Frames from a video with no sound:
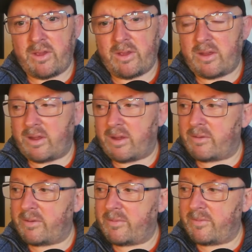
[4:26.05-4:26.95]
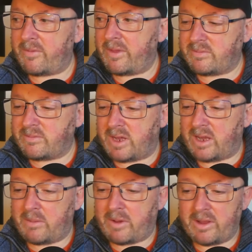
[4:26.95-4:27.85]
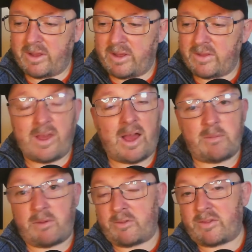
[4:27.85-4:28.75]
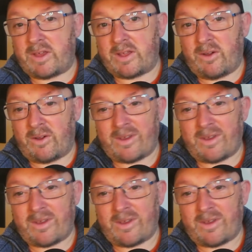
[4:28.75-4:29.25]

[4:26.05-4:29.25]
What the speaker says: You know, but anyway, so yeah, I'm on TikTok.